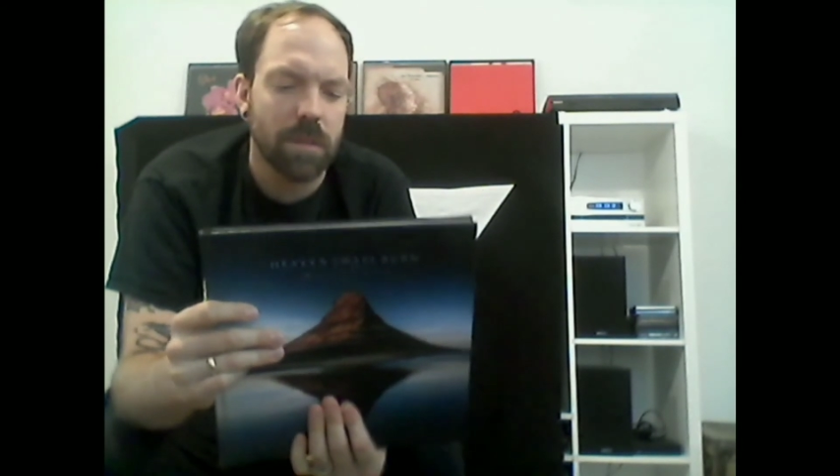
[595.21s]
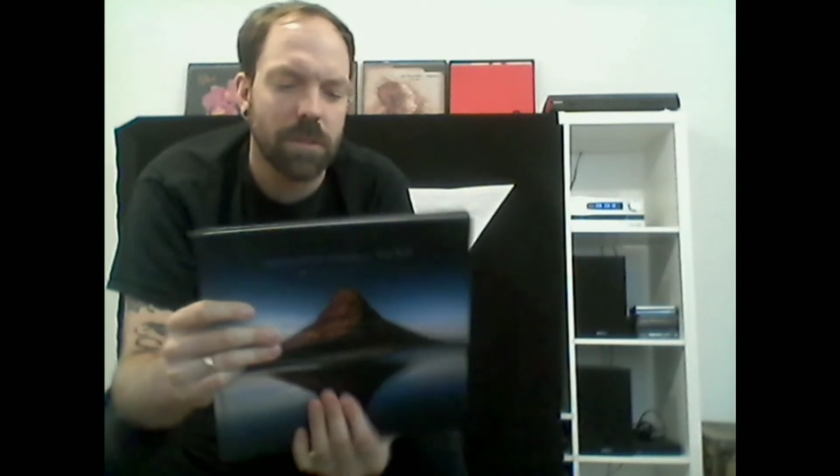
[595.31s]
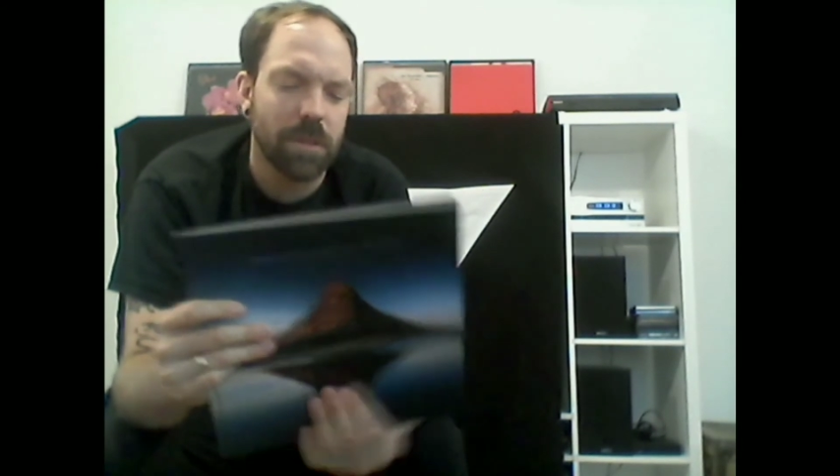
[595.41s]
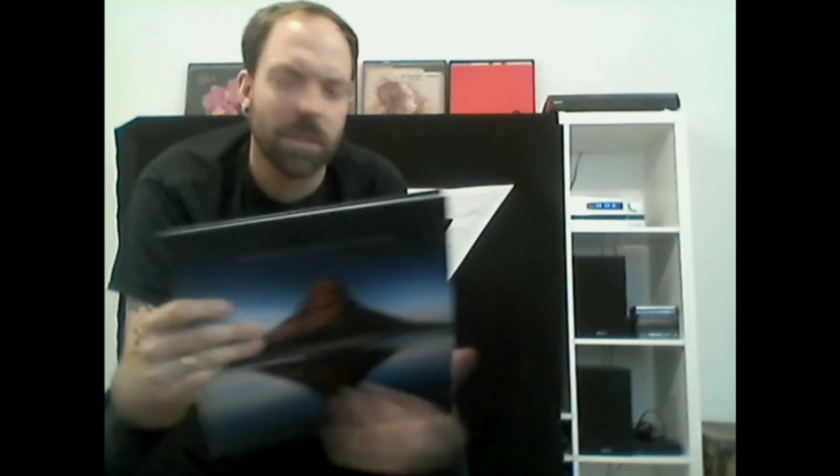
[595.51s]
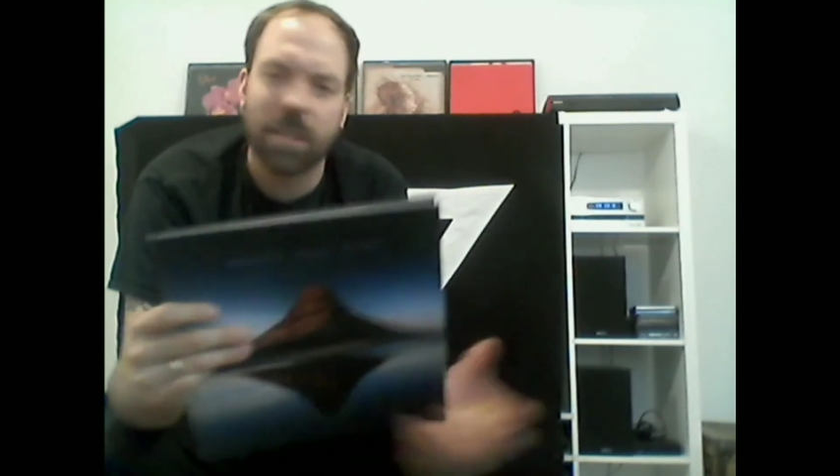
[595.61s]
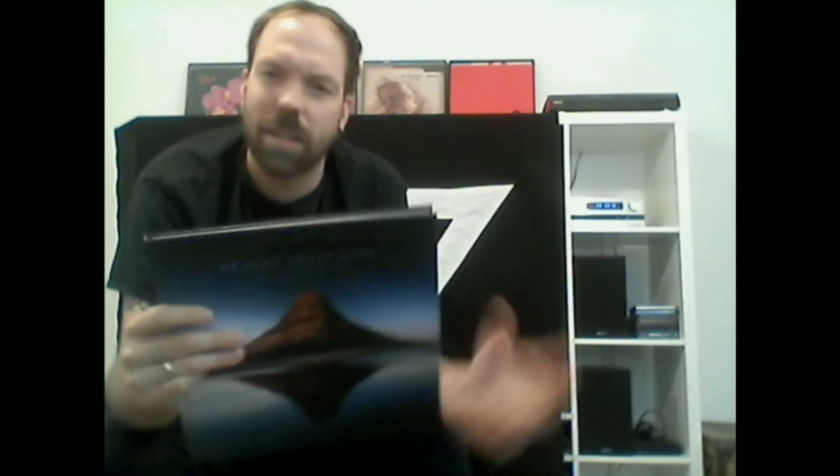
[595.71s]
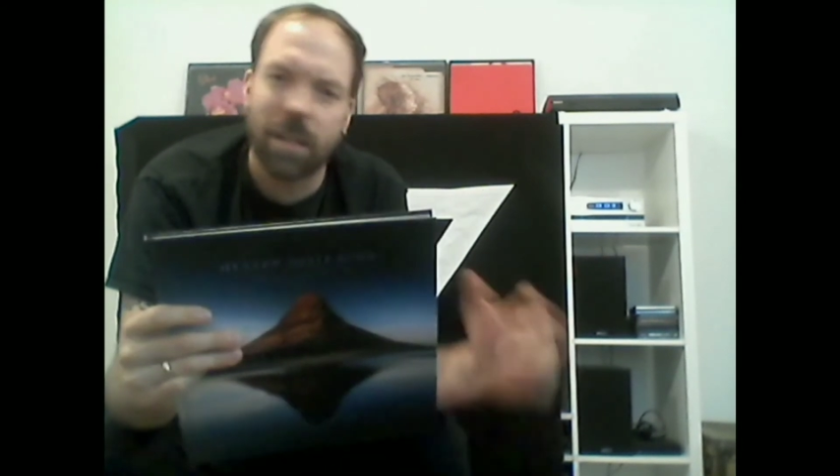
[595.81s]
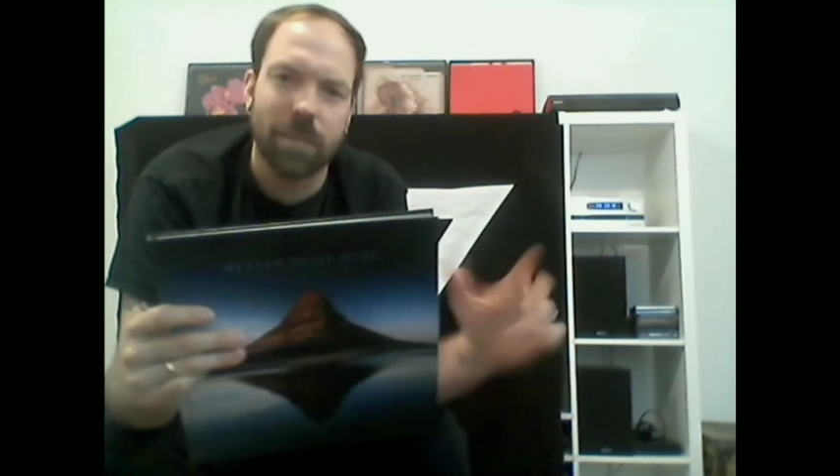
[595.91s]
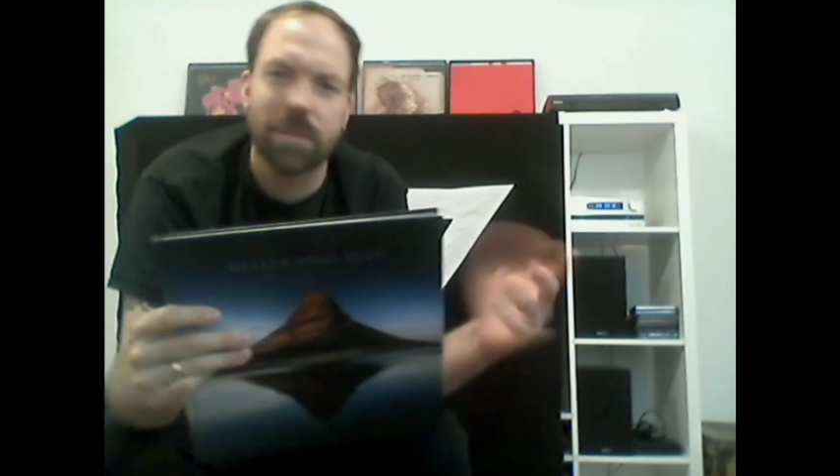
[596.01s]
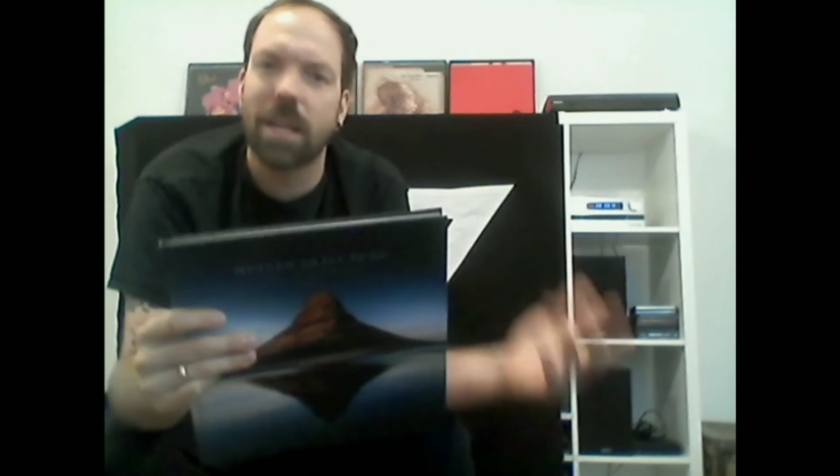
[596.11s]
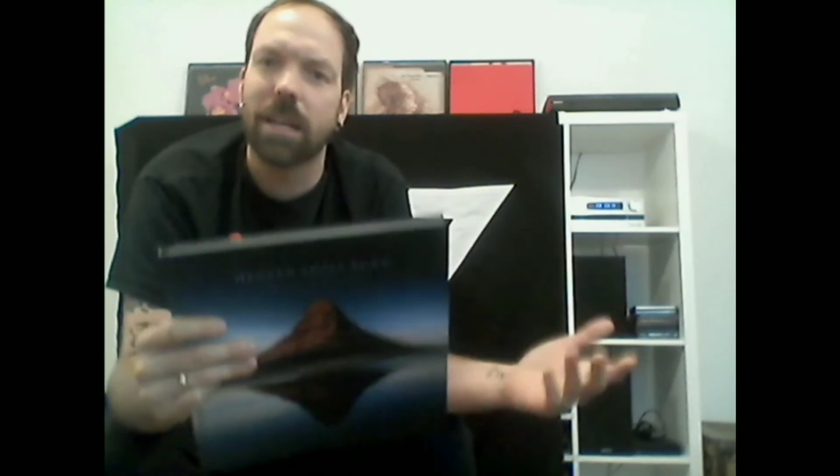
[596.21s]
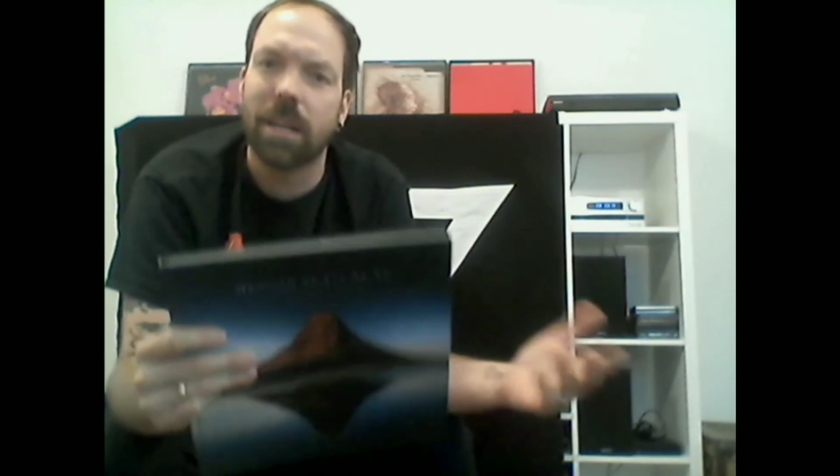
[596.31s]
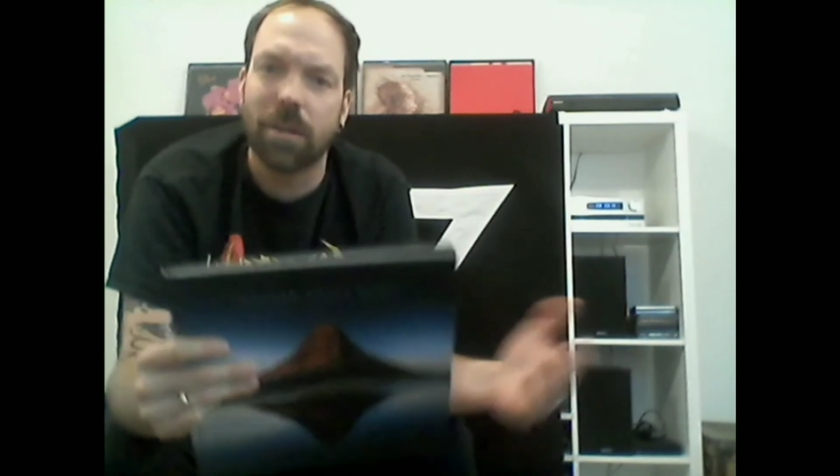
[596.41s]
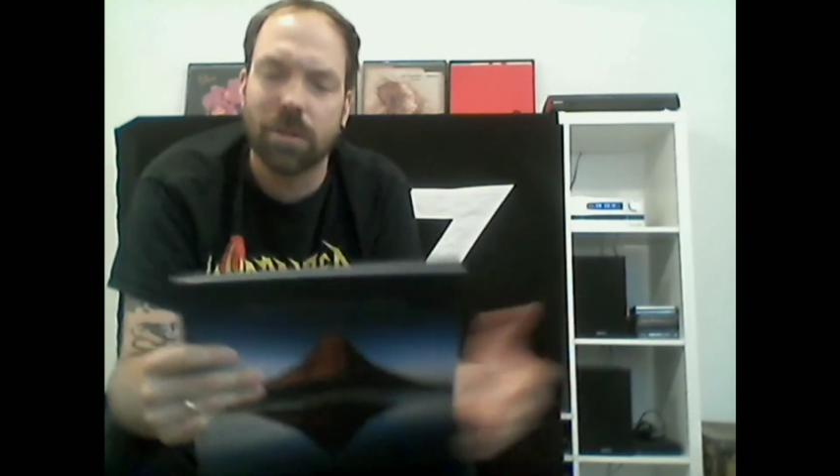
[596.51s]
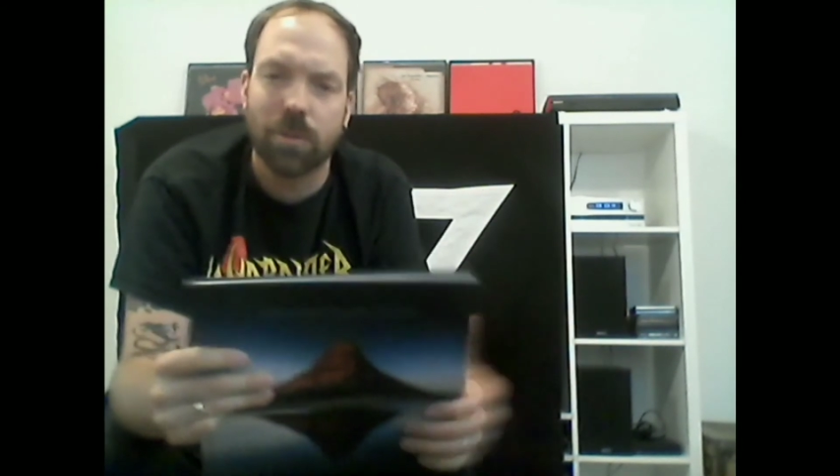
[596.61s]
they're not kind of selling
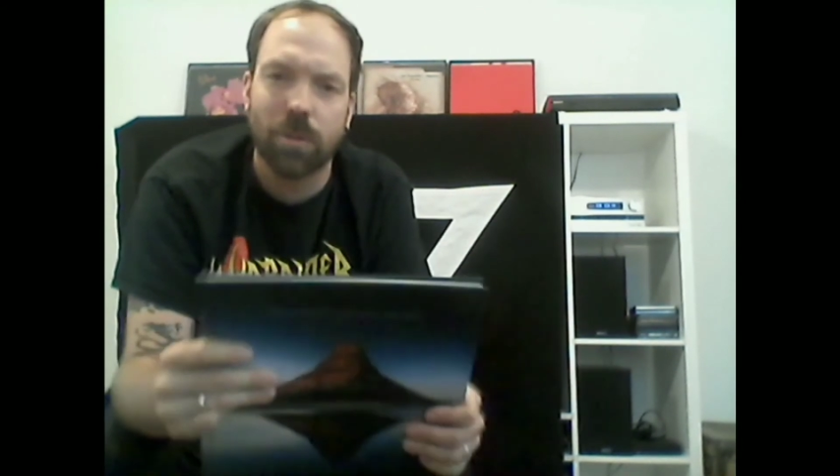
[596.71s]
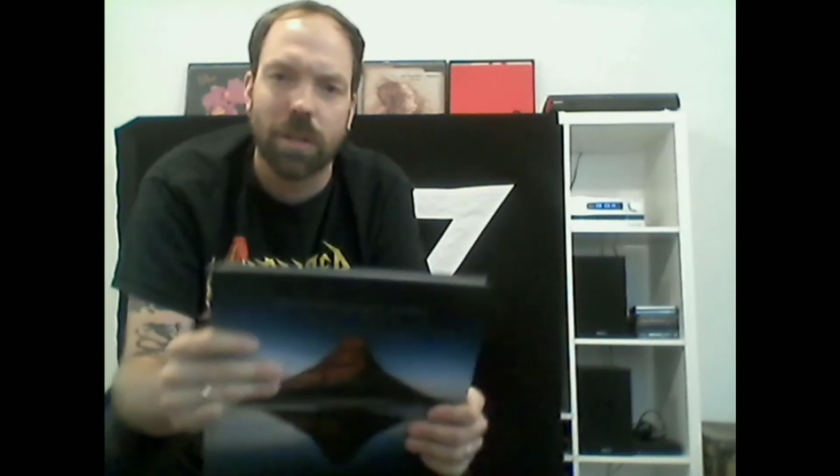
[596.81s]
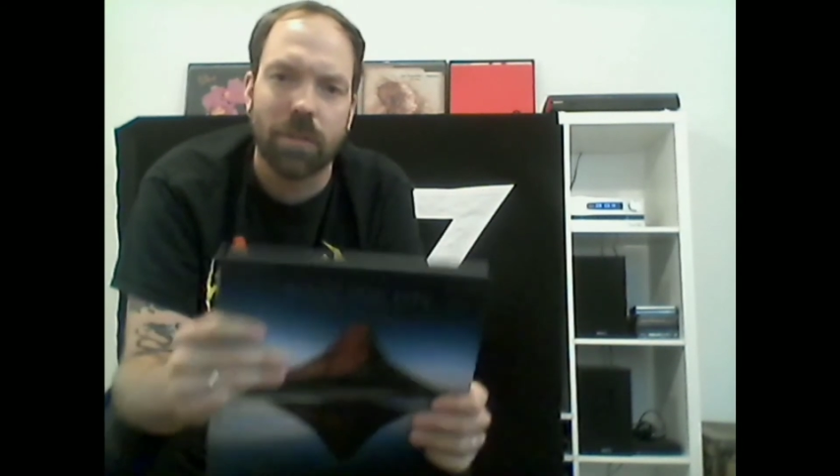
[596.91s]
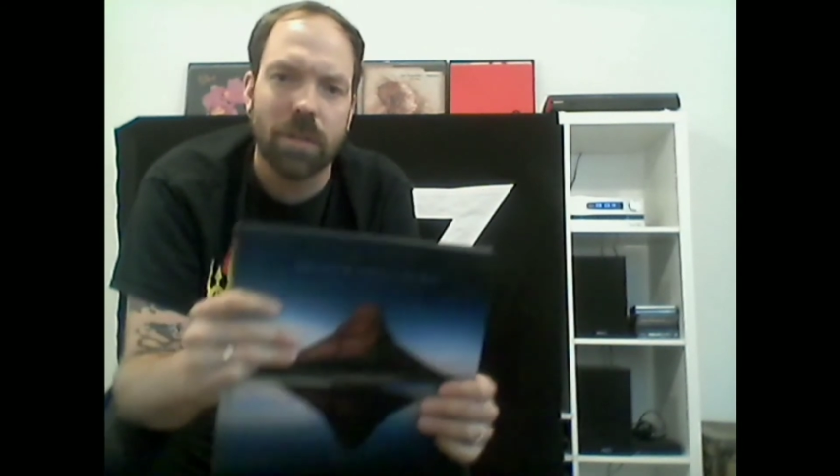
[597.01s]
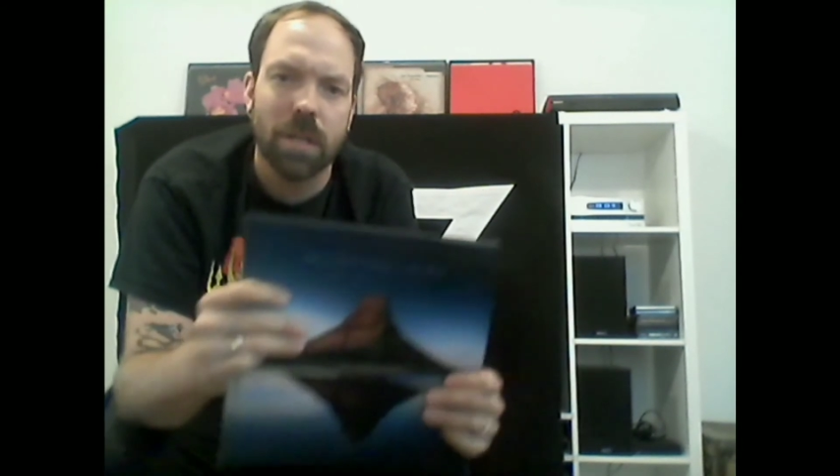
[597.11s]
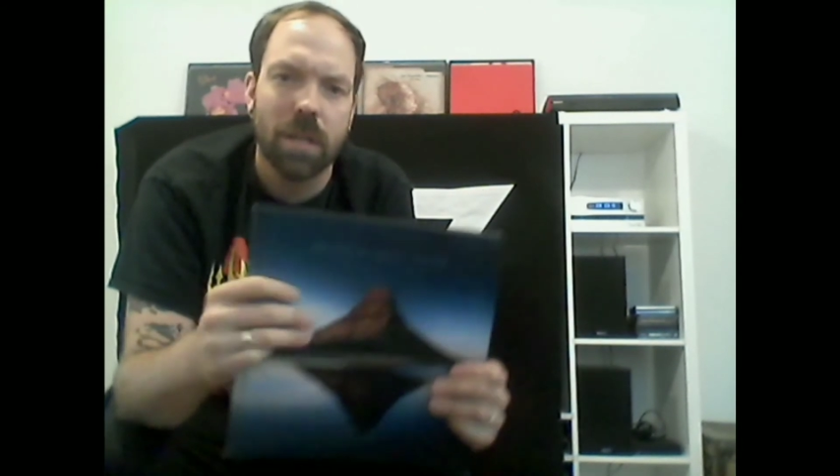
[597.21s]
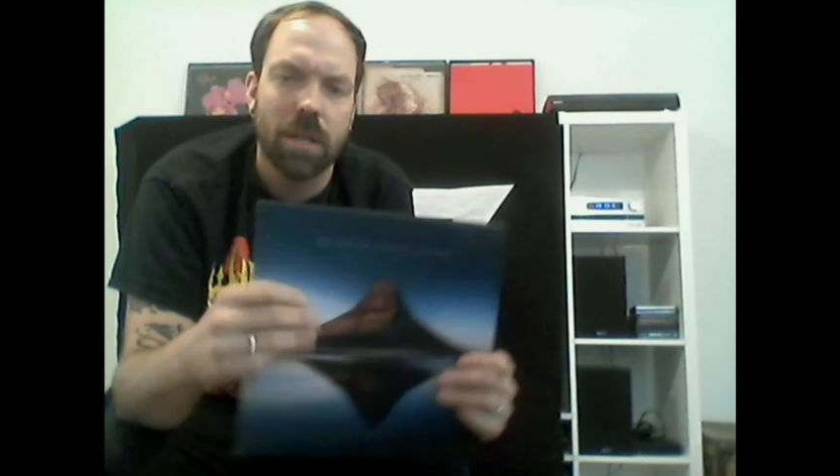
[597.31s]
out or whatever.